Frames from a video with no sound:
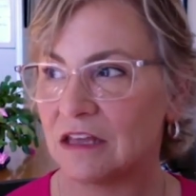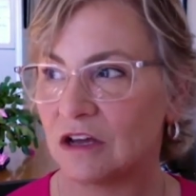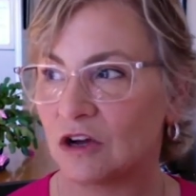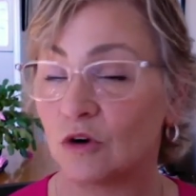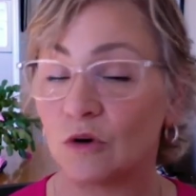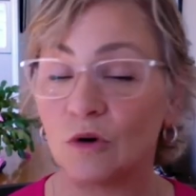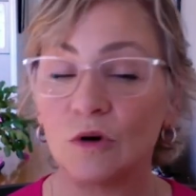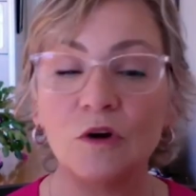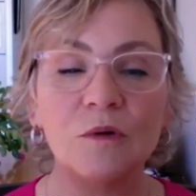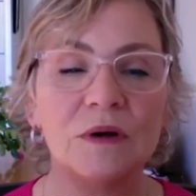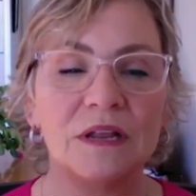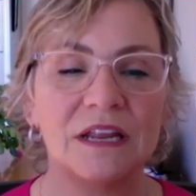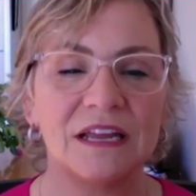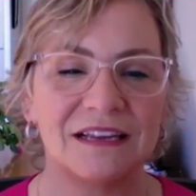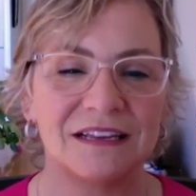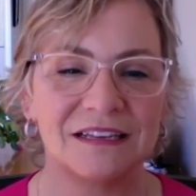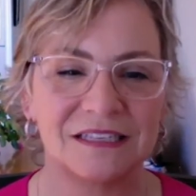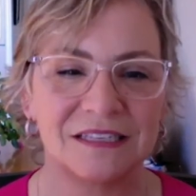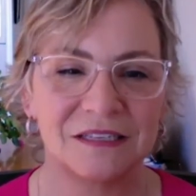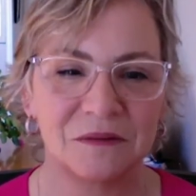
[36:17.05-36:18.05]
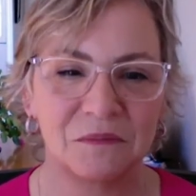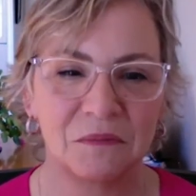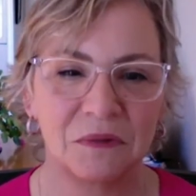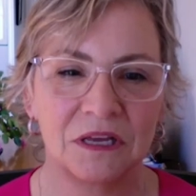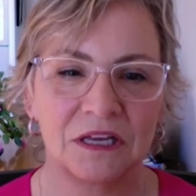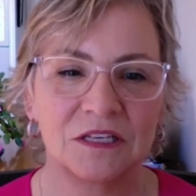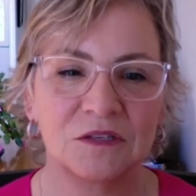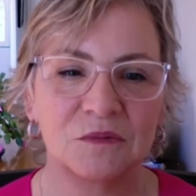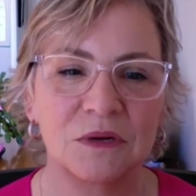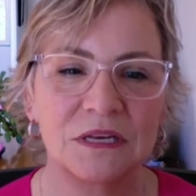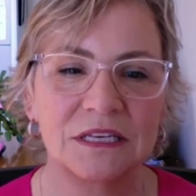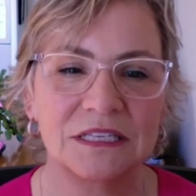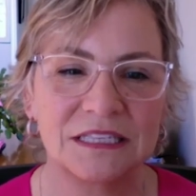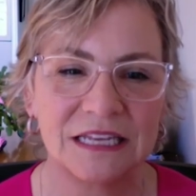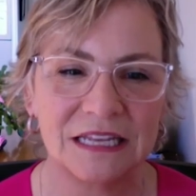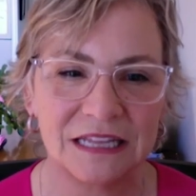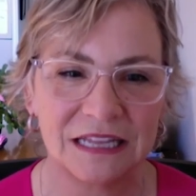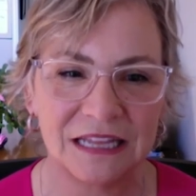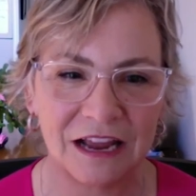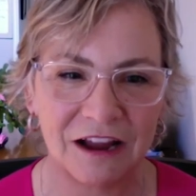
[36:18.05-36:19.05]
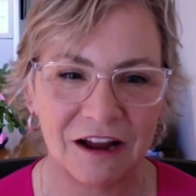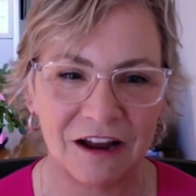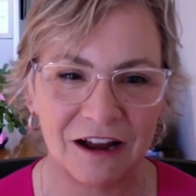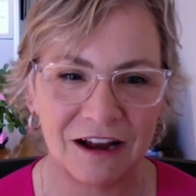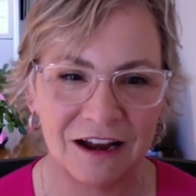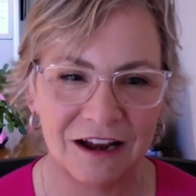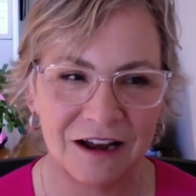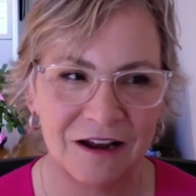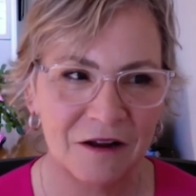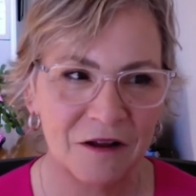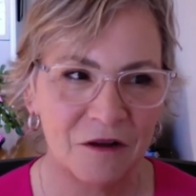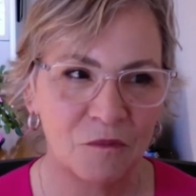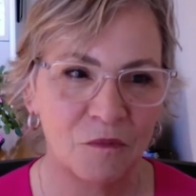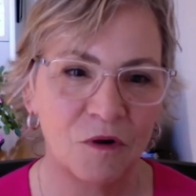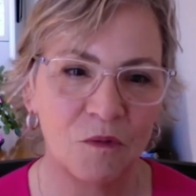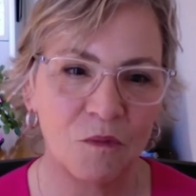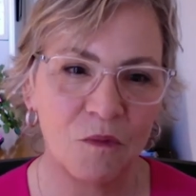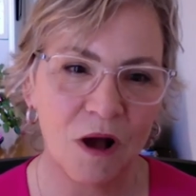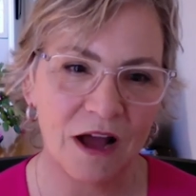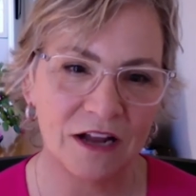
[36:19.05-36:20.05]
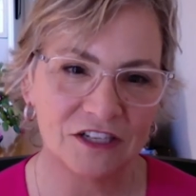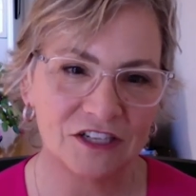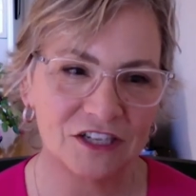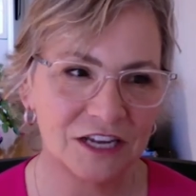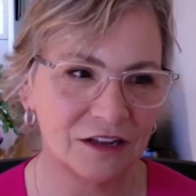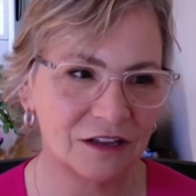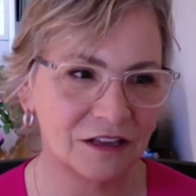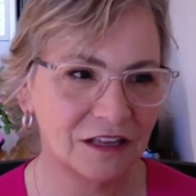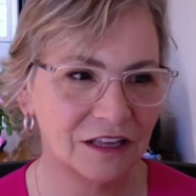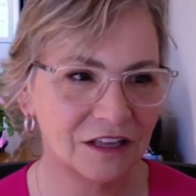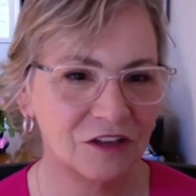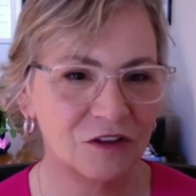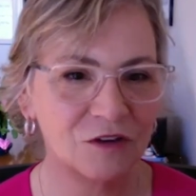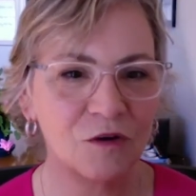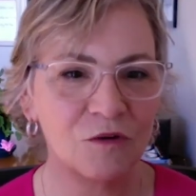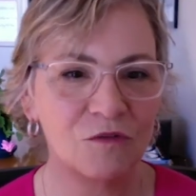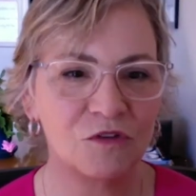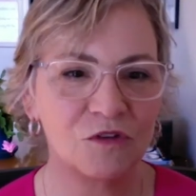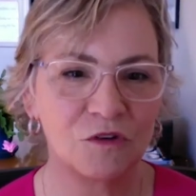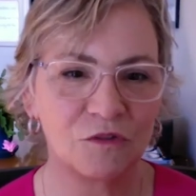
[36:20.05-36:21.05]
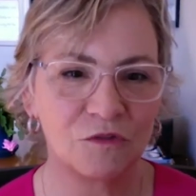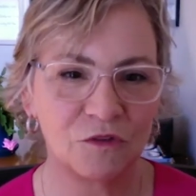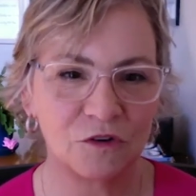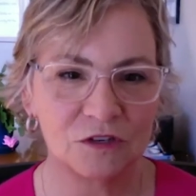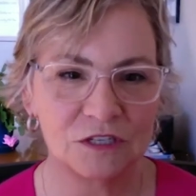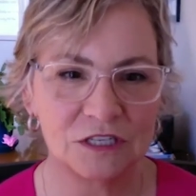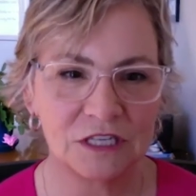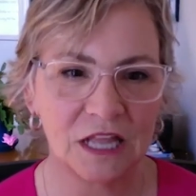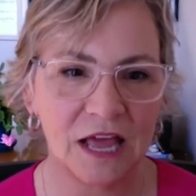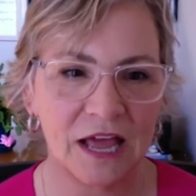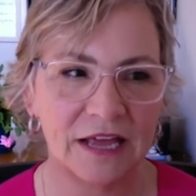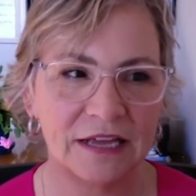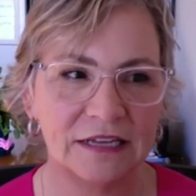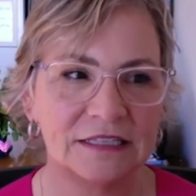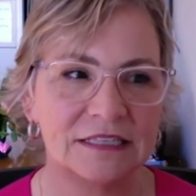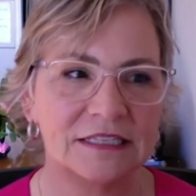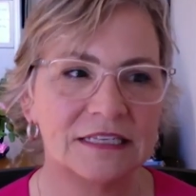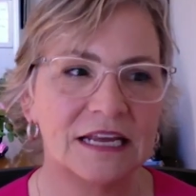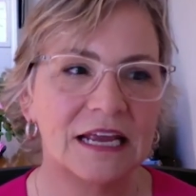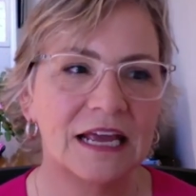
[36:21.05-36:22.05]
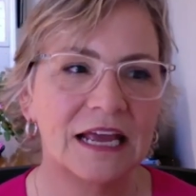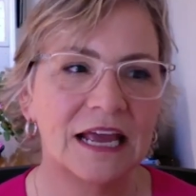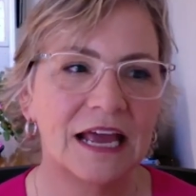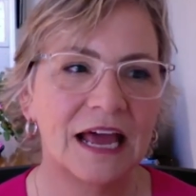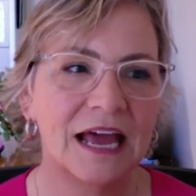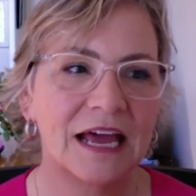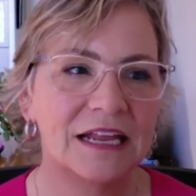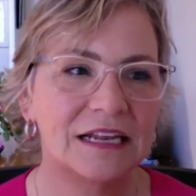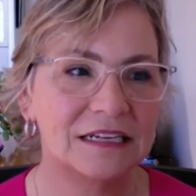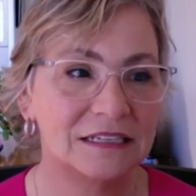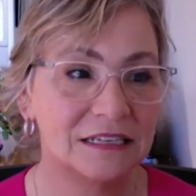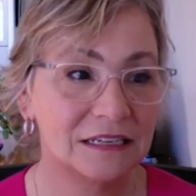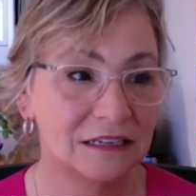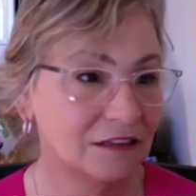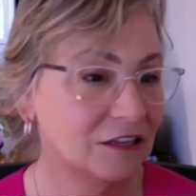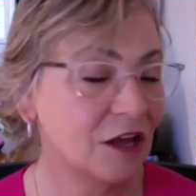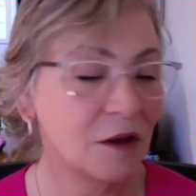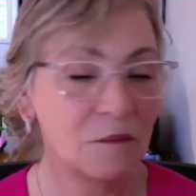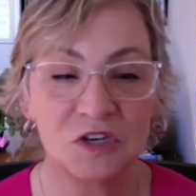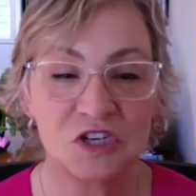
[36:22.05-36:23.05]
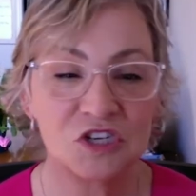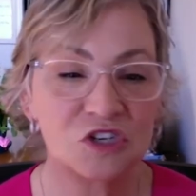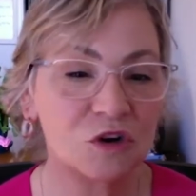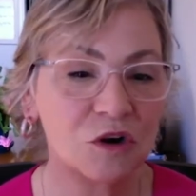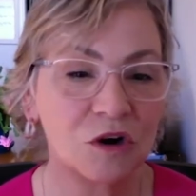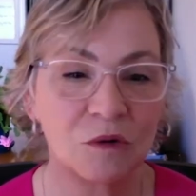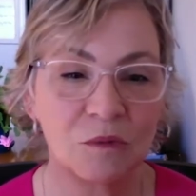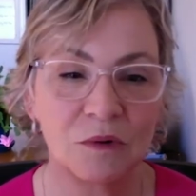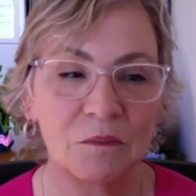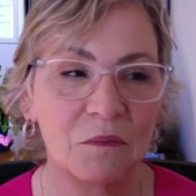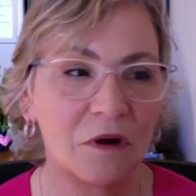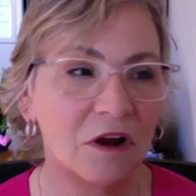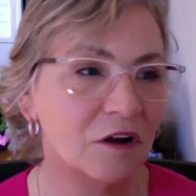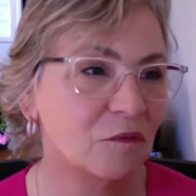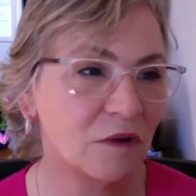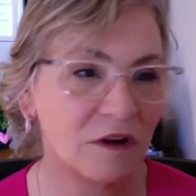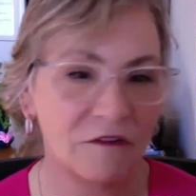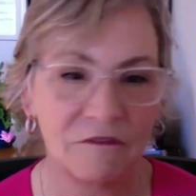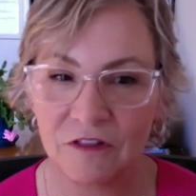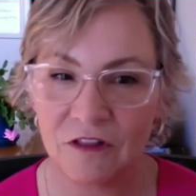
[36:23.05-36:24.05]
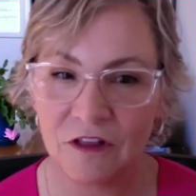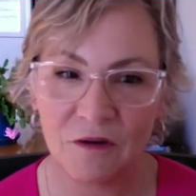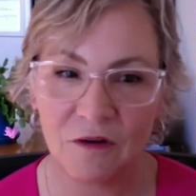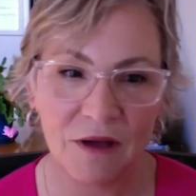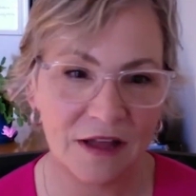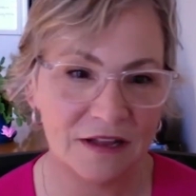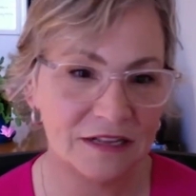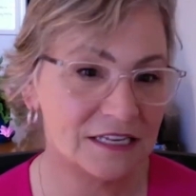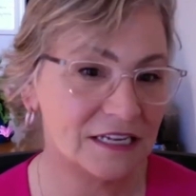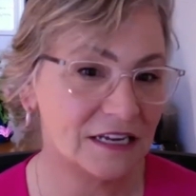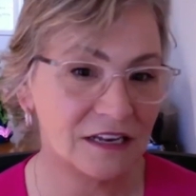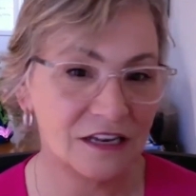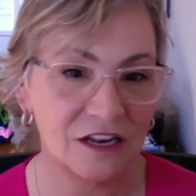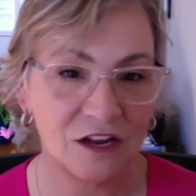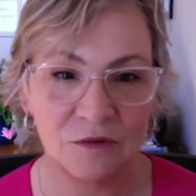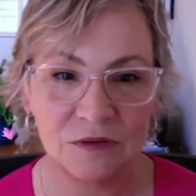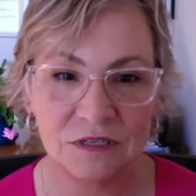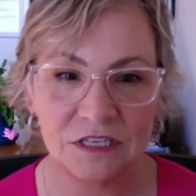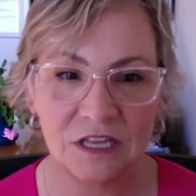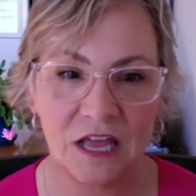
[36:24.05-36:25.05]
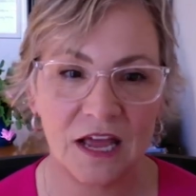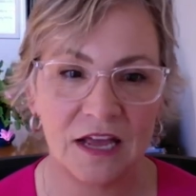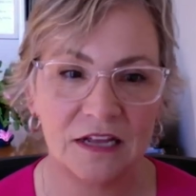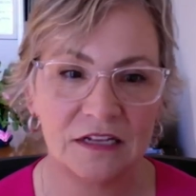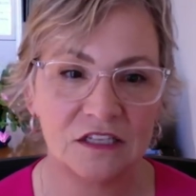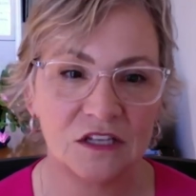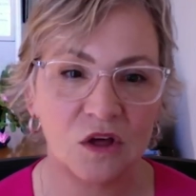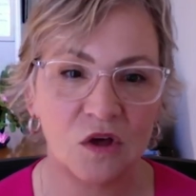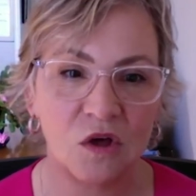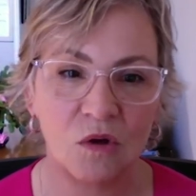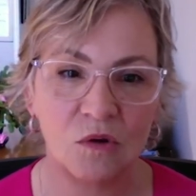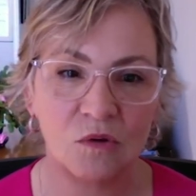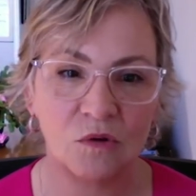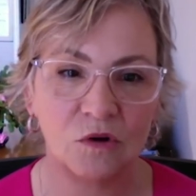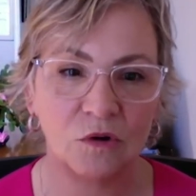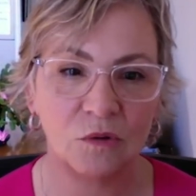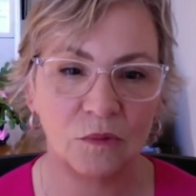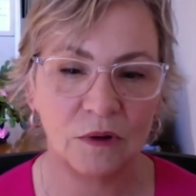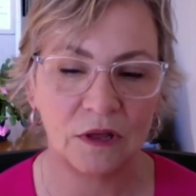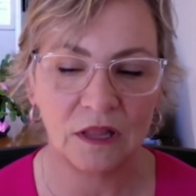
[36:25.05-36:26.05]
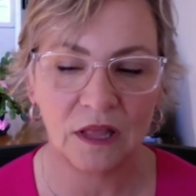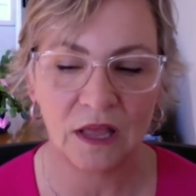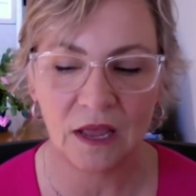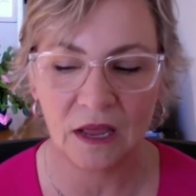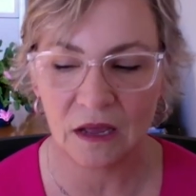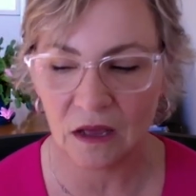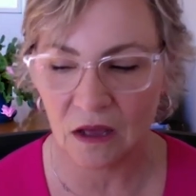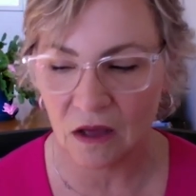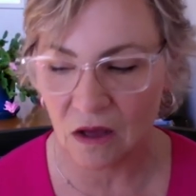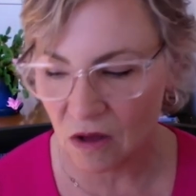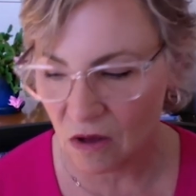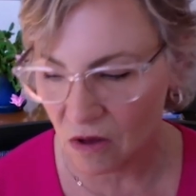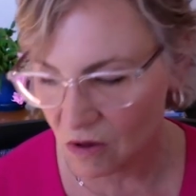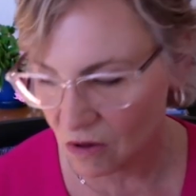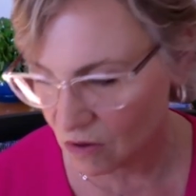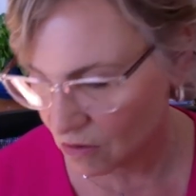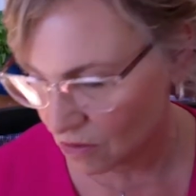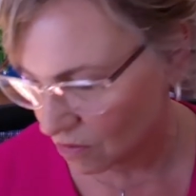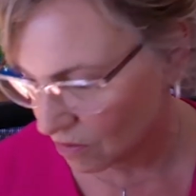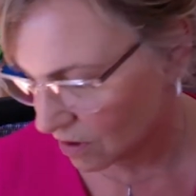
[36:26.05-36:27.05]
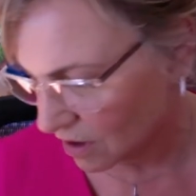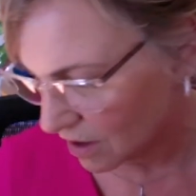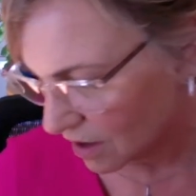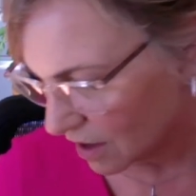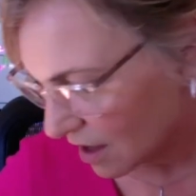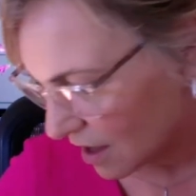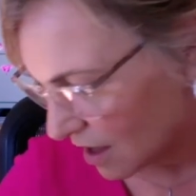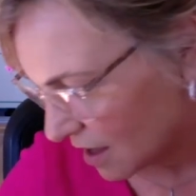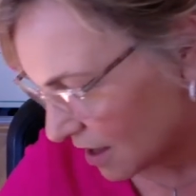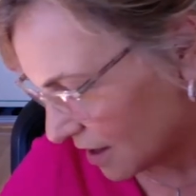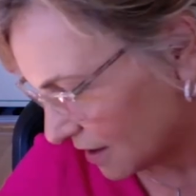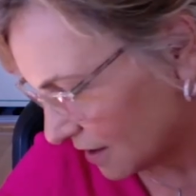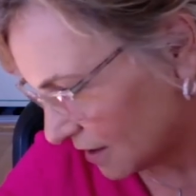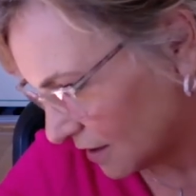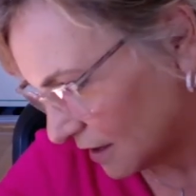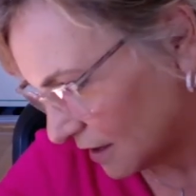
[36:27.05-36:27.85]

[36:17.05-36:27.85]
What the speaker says: crew at ease, because we sit there, we're watching, you go through your first lines. And yeah, I'm sure when Mark Ruffalo didn't know his lines, the whole crew went like, oh God.